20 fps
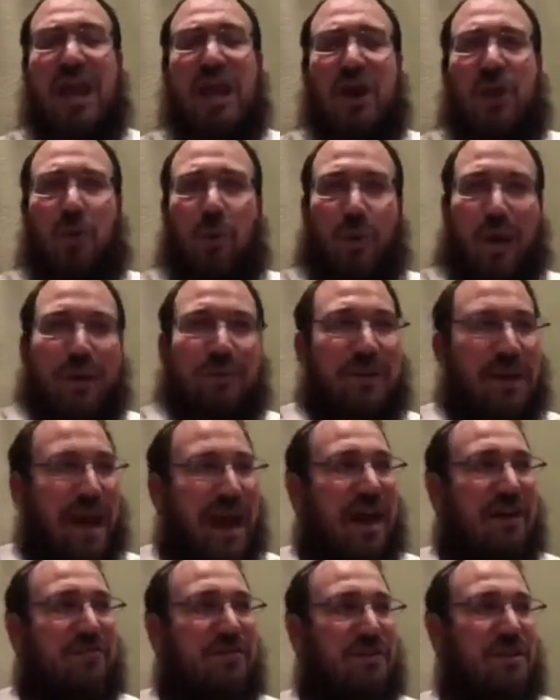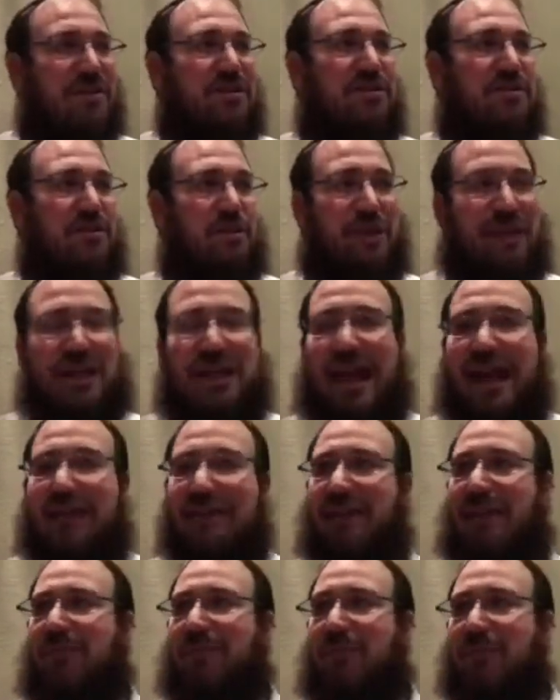When we have this, we
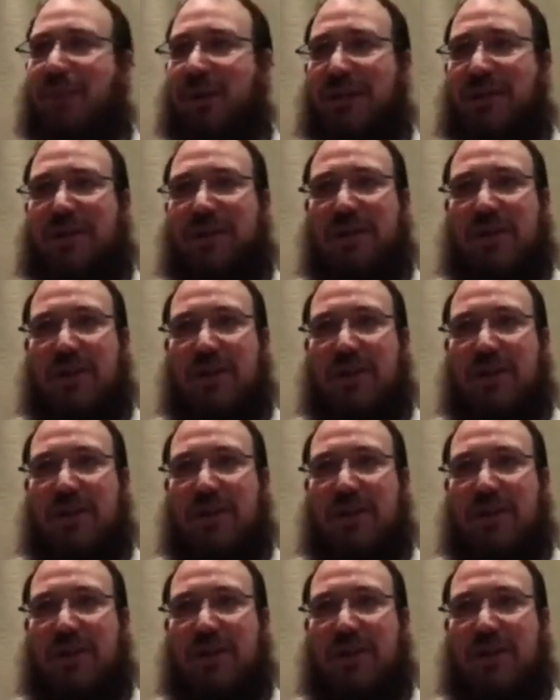end up with